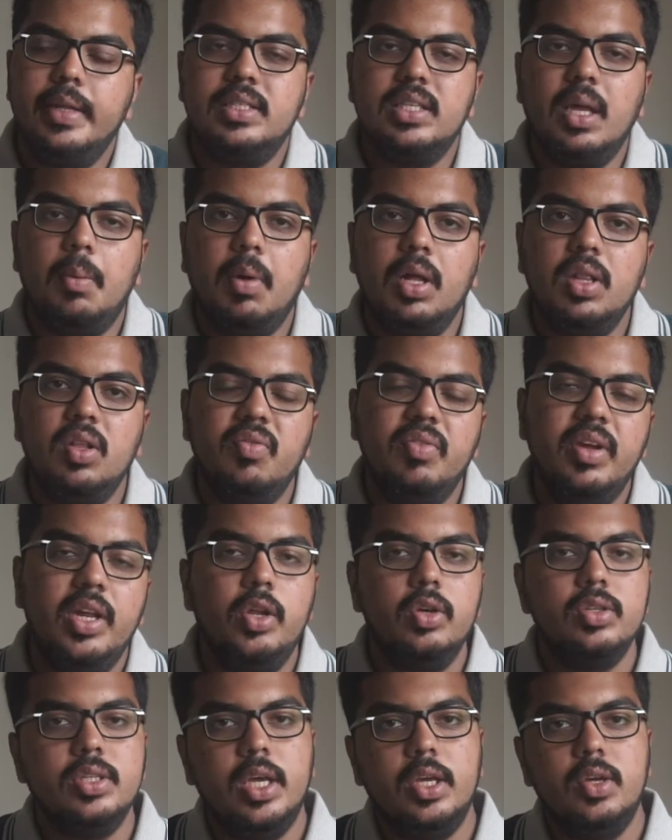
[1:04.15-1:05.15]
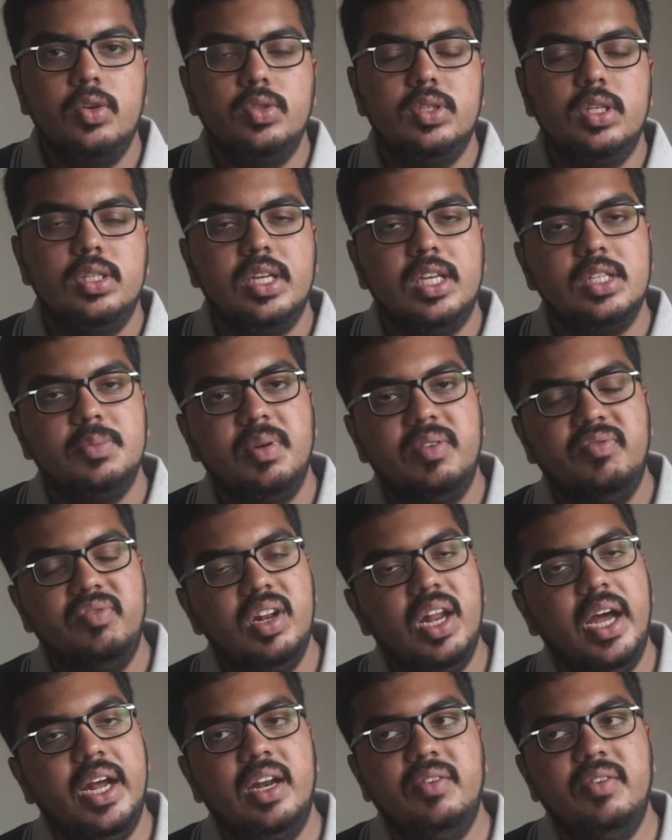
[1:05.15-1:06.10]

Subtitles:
In some other videos, I use this as my fill